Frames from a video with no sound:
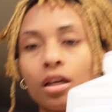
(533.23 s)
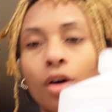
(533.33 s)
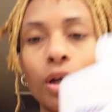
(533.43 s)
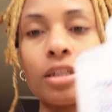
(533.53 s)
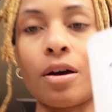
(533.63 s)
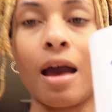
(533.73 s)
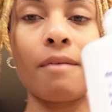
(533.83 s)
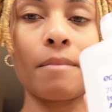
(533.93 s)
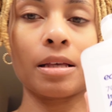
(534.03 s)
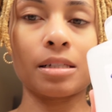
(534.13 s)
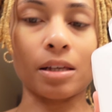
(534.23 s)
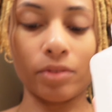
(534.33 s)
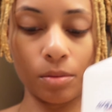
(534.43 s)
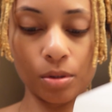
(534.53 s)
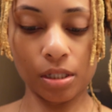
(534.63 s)
Okay, so I have my
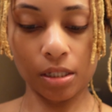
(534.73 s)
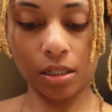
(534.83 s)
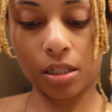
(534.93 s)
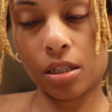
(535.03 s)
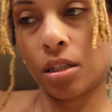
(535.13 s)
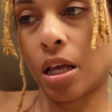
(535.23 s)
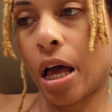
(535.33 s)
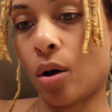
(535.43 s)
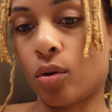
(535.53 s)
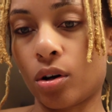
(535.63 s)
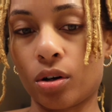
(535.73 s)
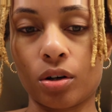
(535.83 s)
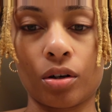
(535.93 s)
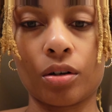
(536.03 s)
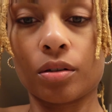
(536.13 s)
70%
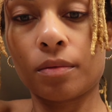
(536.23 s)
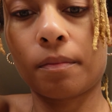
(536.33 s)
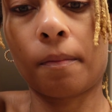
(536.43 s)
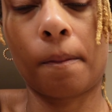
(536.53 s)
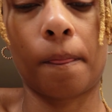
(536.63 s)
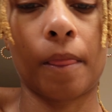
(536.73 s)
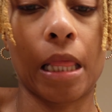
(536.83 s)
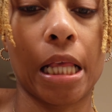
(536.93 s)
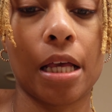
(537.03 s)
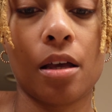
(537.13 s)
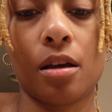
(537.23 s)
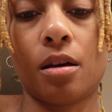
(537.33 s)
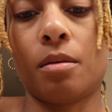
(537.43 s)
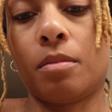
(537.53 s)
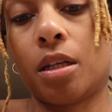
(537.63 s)
alcohol.
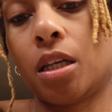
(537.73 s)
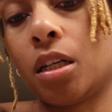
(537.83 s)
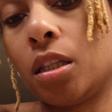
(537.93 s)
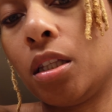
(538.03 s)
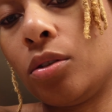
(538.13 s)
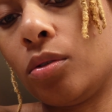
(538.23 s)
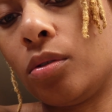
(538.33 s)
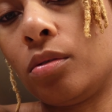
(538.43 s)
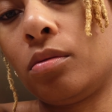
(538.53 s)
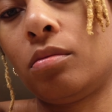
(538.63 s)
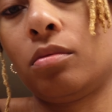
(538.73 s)
I'm gonna get a little